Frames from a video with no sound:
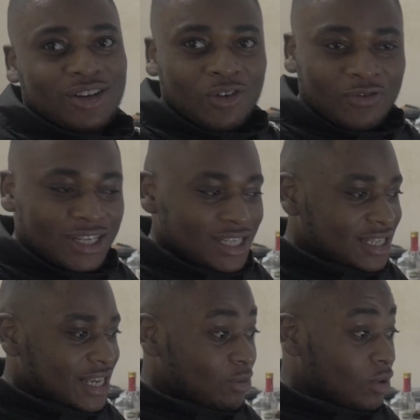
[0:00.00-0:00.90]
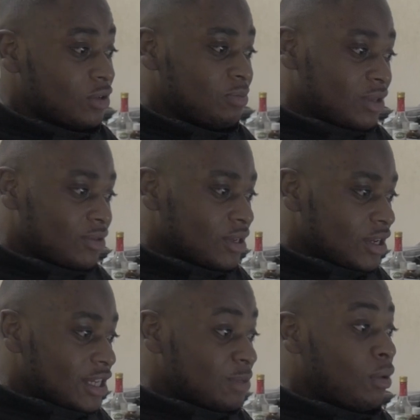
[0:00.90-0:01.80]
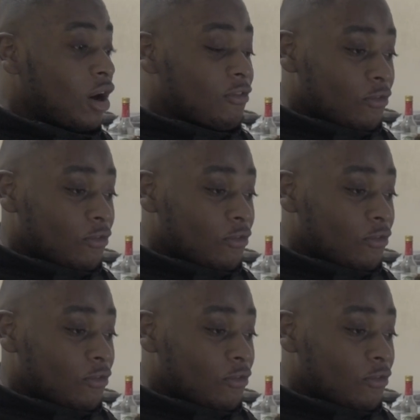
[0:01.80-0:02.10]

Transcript: Hopefully this get well, it's been it's part